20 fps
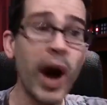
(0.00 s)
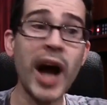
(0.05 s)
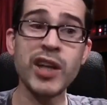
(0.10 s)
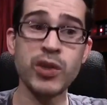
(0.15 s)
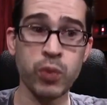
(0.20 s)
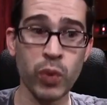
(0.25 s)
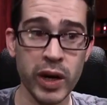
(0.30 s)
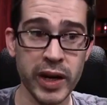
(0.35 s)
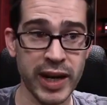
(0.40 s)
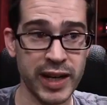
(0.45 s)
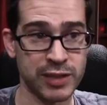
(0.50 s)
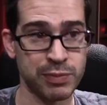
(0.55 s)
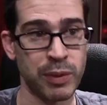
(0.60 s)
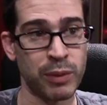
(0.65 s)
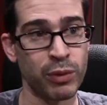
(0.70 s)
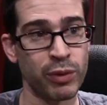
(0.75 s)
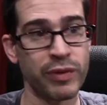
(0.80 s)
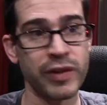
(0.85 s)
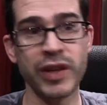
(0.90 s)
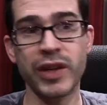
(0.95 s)
you watch one X
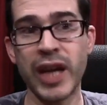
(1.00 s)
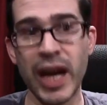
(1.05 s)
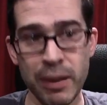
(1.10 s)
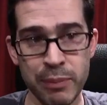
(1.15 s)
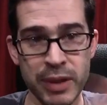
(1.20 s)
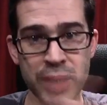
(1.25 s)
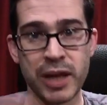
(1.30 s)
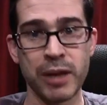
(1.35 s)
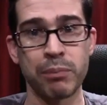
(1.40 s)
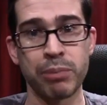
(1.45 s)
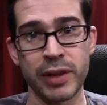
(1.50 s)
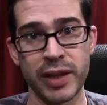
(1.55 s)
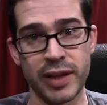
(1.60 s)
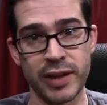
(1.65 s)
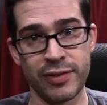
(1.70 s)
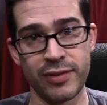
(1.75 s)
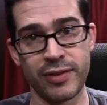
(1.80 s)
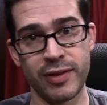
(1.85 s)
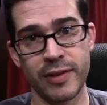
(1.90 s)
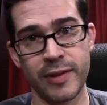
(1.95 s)
Men movie, you got to be a
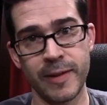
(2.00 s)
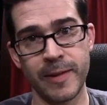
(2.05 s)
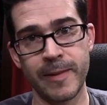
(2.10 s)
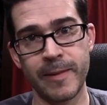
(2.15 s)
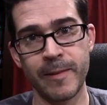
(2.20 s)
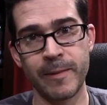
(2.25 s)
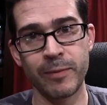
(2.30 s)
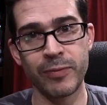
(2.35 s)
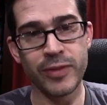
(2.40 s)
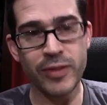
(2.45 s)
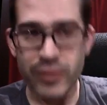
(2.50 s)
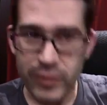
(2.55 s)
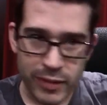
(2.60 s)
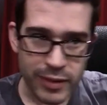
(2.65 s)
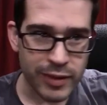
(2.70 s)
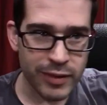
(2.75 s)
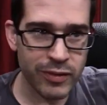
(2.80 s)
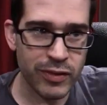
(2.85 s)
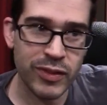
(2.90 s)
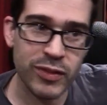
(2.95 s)
completist.
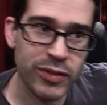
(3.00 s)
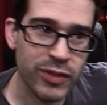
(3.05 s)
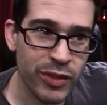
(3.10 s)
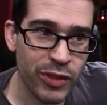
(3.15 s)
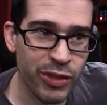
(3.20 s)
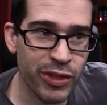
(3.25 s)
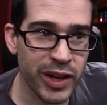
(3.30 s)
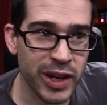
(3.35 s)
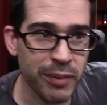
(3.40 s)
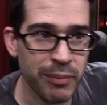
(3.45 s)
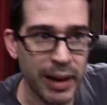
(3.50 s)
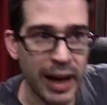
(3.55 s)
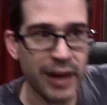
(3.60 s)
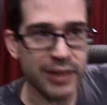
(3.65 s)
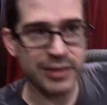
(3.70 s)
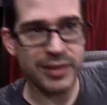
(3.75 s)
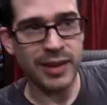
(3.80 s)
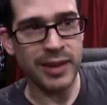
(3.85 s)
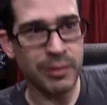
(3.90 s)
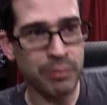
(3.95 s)
This is the thing
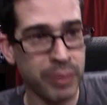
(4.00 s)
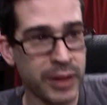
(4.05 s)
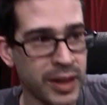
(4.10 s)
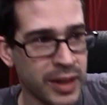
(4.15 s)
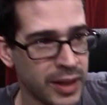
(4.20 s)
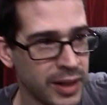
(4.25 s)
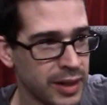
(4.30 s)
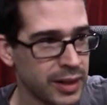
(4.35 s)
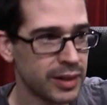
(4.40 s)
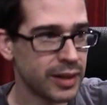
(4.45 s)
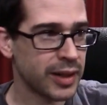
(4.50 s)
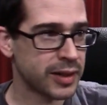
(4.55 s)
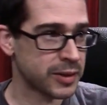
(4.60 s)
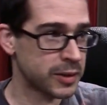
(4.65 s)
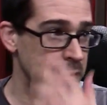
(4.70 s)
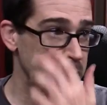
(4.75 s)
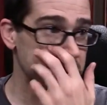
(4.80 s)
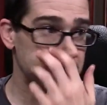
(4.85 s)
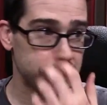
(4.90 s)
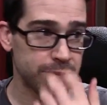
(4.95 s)
about uh, being a
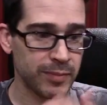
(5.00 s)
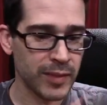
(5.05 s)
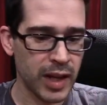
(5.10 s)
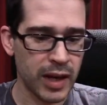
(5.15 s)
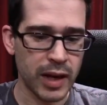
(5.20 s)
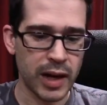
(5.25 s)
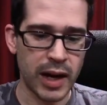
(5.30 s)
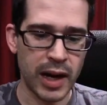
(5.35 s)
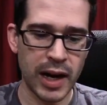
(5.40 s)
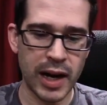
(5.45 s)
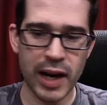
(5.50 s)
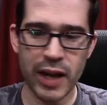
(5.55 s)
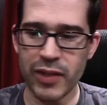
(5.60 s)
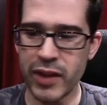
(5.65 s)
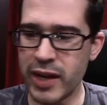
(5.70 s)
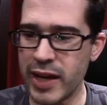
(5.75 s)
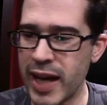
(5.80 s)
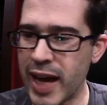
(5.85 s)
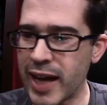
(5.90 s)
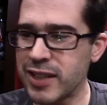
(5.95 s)
collector. Uh,
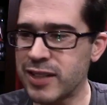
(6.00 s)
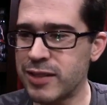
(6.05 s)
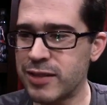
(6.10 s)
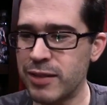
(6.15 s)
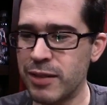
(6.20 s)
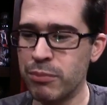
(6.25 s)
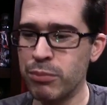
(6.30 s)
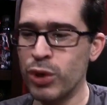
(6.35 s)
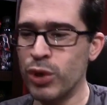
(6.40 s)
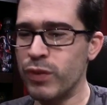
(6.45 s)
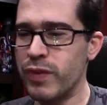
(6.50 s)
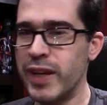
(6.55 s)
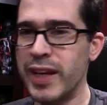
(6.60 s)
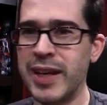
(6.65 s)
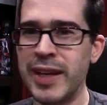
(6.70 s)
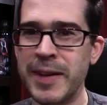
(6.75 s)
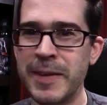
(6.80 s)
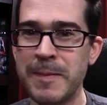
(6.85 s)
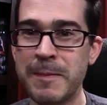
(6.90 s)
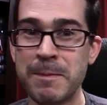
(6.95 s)
the next
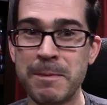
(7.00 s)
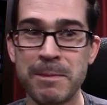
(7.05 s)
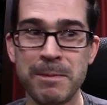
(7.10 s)
movie